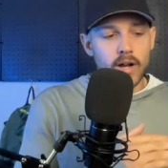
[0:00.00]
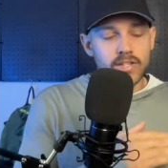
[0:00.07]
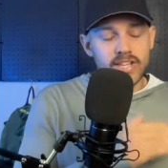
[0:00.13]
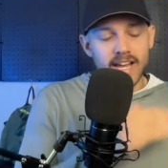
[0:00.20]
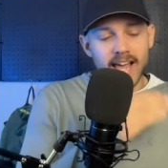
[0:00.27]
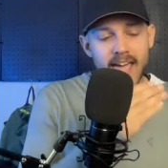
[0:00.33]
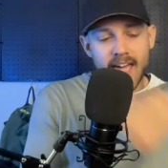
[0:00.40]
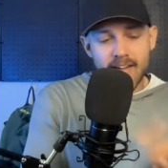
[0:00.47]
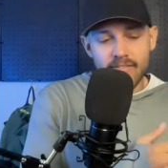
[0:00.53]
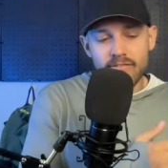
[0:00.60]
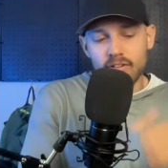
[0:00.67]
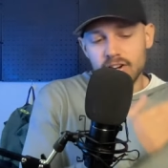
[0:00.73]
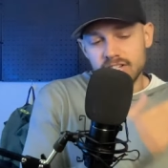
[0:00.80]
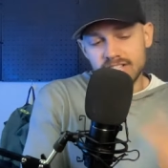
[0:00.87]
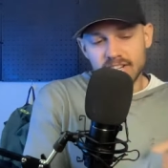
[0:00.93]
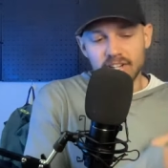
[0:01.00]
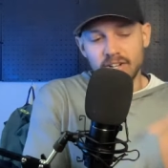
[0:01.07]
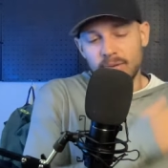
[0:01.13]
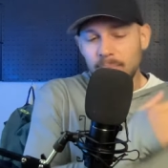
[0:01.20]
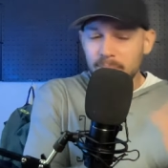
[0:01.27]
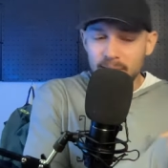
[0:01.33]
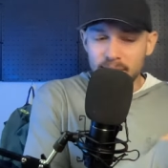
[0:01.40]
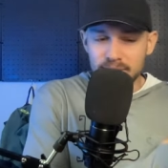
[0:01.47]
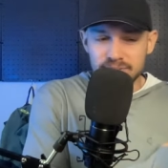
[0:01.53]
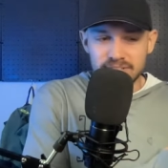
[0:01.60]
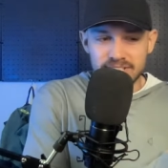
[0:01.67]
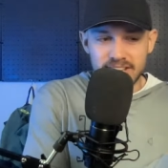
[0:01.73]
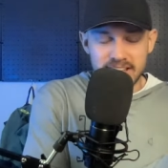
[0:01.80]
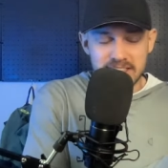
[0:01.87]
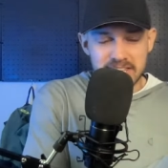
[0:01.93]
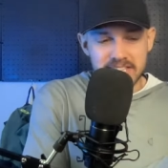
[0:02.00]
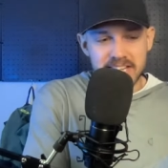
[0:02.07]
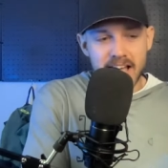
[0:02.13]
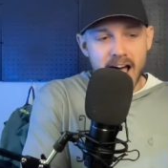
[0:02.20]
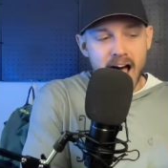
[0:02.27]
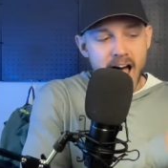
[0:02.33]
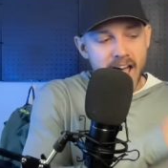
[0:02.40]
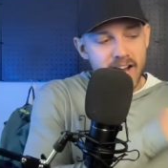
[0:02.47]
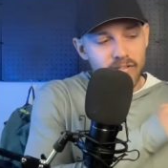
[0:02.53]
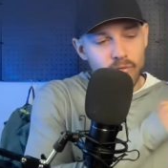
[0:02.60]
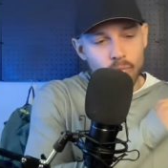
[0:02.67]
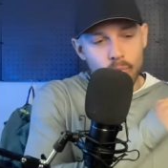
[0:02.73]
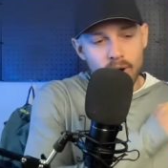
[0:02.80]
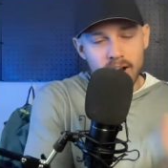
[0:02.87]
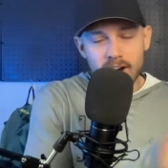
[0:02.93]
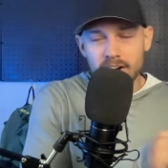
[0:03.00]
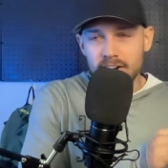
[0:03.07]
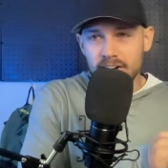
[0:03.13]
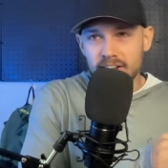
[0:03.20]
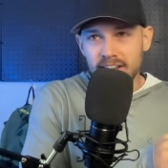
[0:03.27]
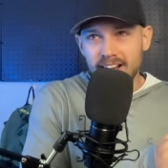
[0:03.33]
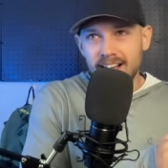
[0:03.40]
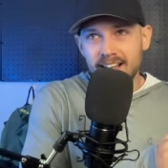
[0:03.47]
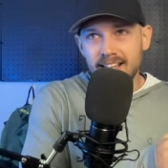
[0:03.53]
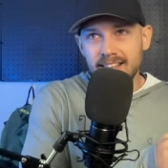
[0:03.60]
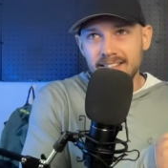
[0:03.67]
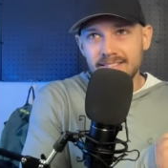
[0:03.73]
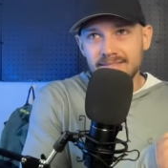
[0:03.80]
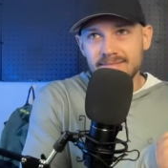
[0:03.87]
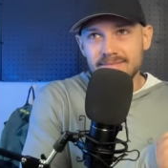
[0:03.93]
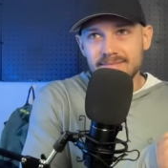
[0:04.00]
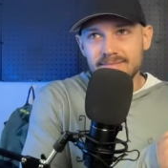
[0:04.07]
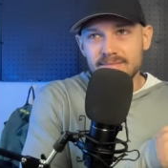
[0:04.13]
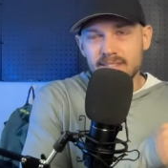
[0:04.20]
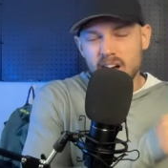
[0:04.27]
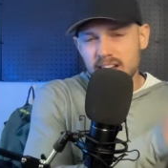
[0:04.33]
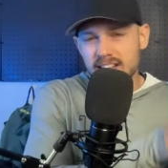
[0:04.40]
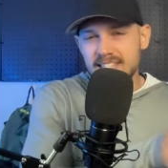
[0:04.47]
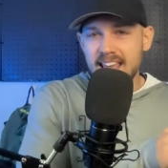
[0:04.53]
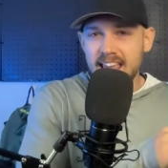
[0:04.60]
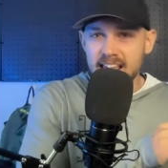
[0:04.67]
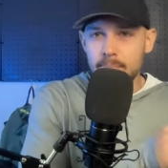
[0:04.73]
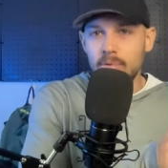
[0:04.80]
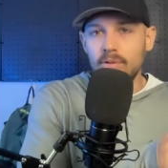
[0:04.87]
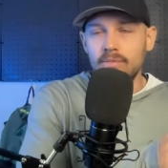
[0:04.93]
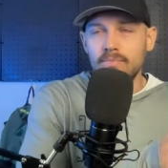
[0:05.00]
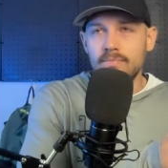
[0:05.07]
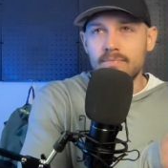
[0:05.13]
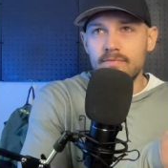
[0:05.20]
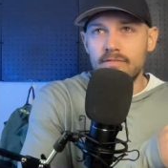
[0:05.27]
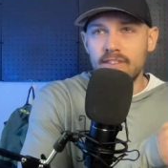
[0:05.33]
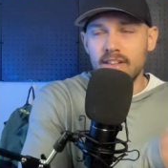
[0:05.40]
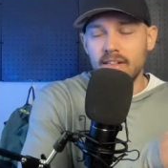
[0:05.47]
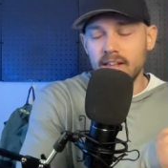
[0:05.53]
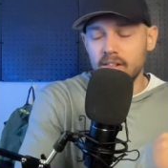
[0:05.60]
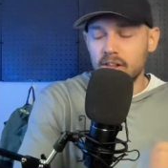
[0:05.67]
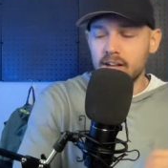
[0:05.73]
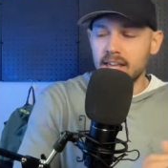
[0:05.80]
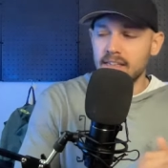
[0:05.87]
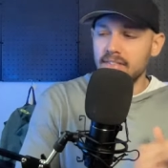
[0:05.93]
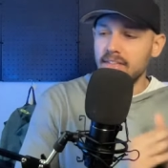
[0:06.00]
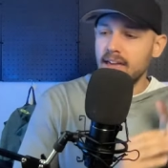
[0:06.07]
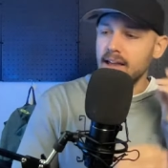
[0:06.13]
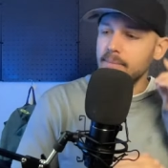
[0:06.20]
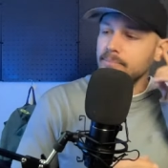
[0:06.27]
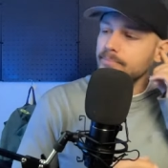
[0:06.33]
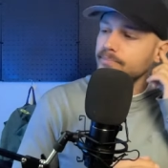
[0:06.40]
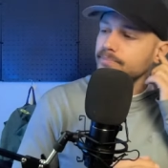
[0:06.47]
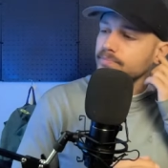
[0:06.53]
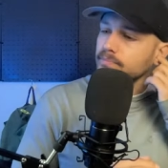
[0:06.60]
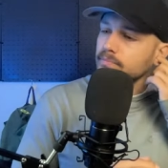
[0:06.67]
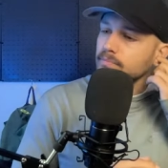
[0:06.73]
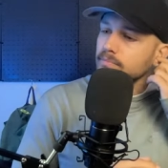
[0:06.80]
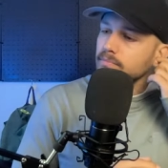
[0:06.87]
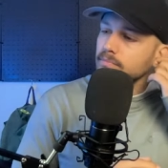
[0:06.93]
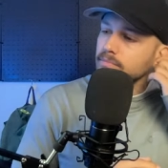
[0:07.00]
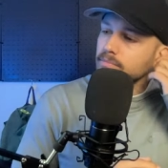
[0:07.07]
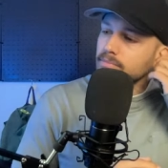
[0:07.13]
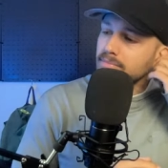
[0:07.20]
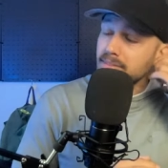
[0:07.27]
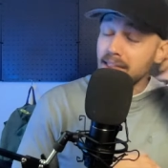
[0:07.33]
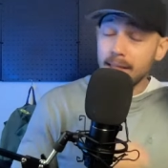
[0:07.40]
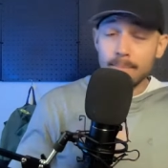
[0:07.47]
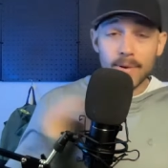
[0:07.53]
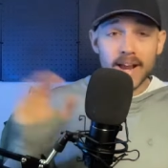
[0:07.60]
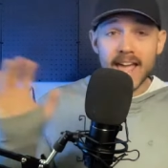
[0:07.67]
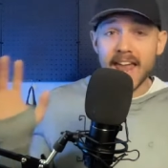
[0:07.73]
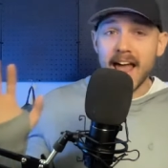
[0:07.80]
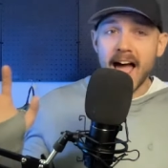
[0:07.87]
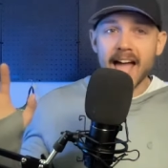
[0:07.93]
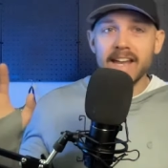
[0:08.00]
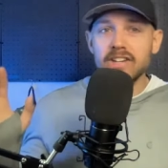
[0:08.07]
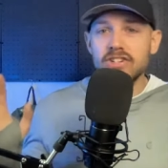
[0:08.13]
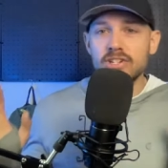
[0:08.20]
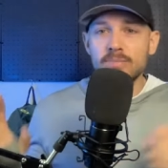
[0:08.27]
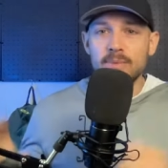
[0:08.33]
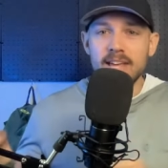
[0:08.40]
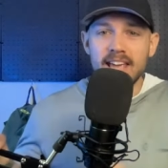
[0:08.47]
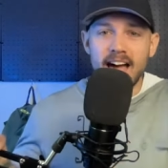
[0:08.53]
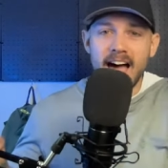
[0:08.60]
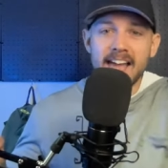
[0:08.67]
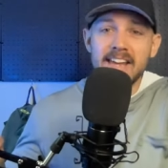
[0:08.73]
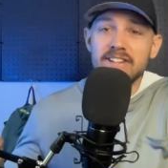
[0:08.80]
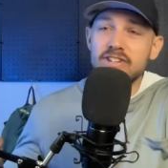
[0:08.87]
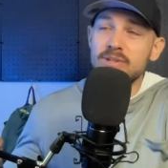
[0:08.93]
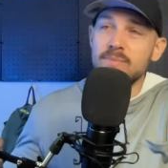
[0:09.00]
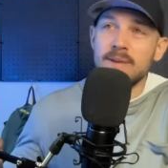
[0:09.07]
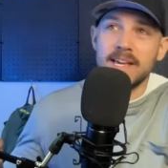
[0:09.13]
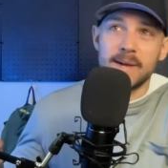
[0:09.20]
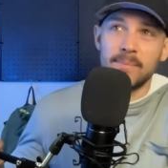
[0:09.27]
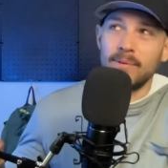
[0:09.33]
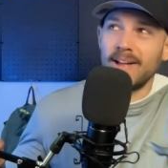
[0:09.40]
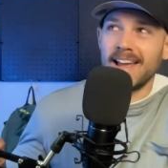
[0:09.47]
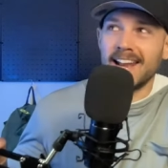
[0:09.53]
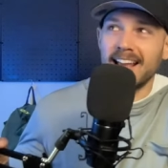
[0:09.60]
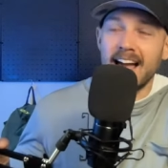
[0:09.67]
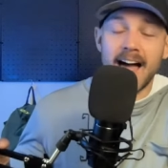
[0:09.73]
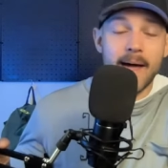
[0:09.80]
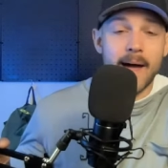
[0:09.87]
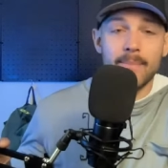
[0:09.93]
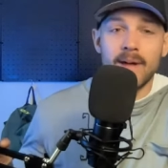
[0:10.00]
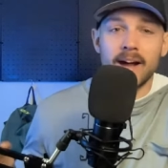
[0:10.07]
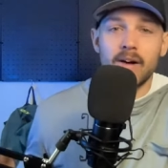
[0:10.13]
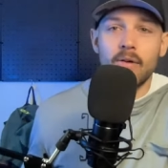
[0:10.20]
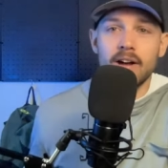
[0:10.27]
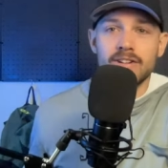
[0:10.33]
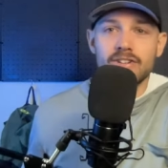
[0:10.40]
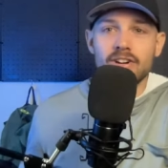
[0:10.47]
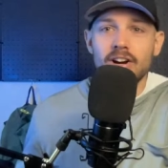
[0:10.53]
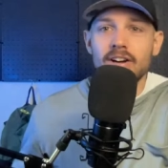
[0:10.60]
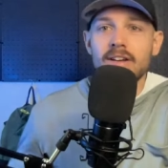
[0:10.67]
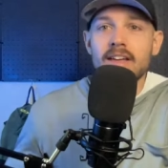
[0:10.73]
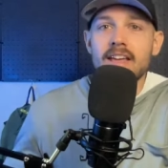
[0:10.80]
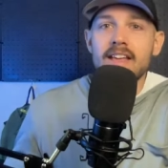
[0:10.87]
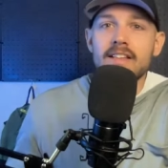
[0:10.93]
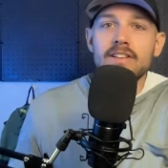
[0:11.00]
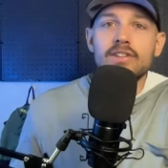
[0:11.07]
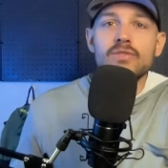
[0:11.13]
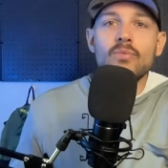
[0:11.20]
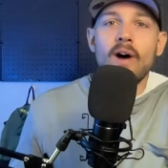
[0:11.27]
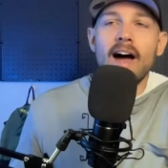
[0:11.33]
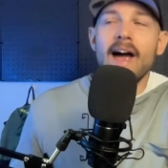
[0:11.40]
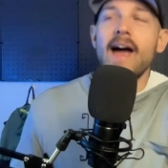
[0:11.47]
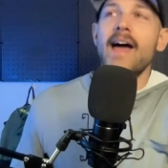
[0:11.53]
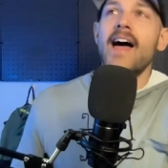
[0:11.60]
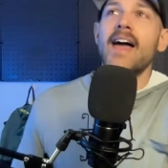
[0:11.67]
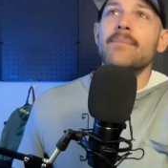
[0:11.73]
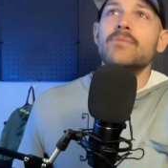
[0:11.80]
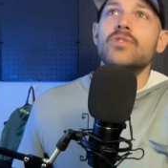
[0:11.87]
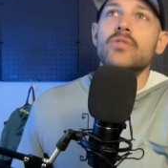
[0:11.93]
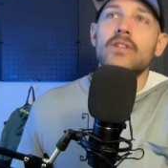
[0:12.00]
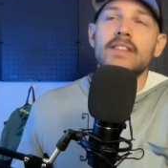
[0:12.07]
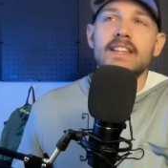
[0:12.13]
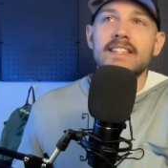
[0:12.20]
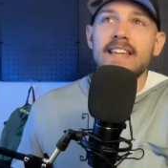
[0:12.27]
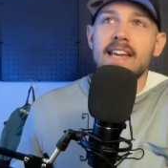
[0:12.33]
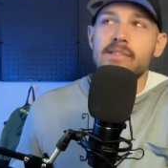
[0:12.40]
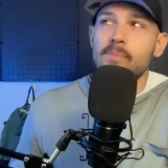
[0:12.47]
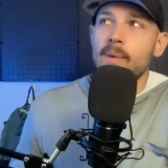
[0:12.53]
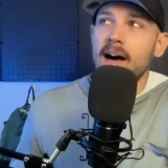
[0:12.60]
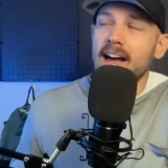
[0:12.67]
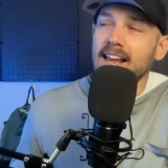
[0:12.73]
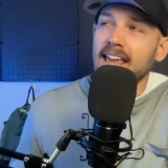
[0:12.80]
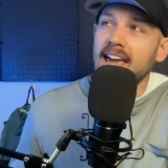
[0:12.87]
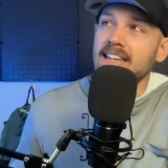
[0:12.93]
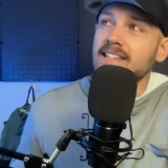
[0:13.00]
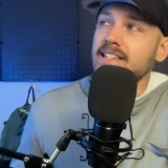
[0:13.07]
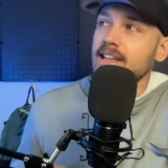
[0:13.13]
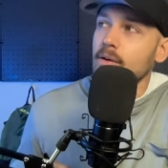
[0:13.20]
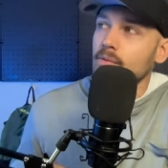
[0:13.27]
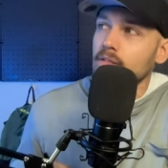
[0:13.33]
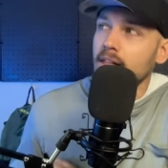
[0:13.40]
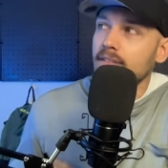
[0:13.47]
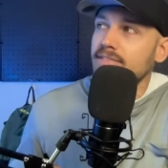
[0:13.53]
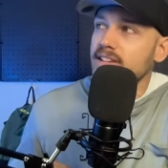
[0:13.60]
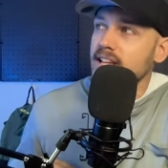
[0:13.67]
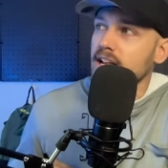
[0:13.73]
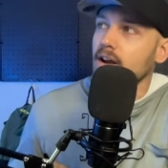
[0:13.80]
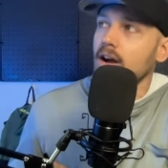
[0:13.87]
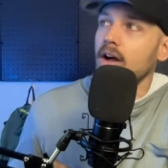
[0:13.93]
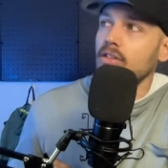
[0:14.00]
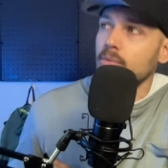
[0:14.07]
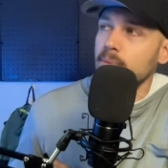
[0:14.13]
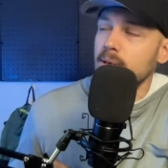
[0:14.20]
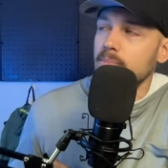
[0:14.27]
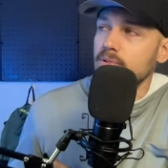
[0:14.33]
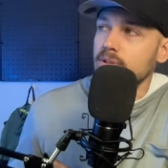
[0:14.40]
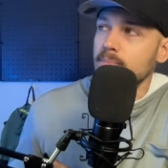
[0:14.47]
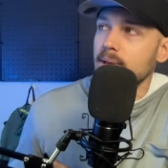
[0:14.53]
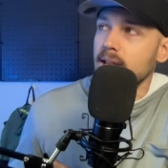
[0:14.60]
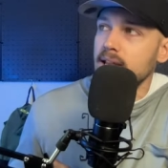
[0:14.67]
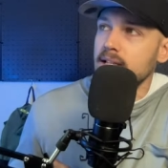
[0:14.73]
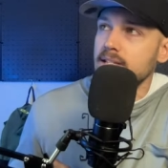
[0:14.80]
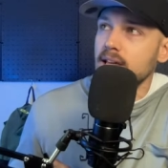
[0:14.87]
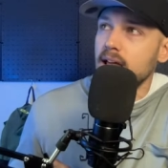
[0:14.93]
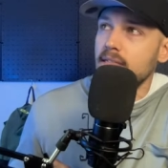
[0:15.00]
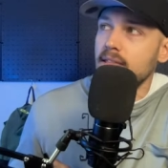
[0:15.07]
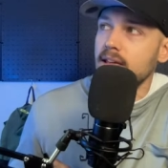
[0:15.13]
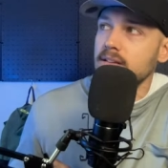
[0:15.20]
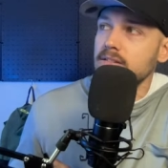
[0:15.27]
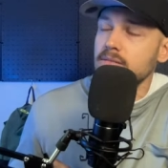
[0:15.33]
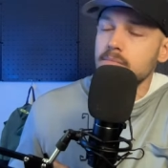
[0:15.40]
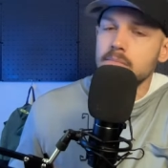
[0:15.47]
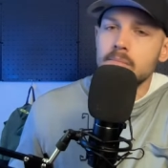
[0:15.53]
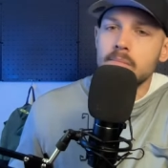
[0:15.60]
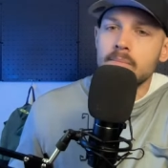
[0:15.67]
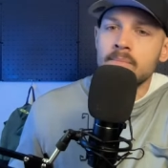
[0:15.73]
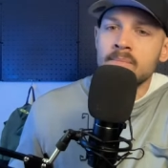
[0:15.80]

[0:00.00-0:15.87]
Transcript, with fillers: it's like every single post is like this kind of weird, unattainable feeling looking thing. But again, I could just be I could just be complaining. I, am not quite sure. This is why I, I'm doing this as a podcast because I would love to hear other people's opinions on this.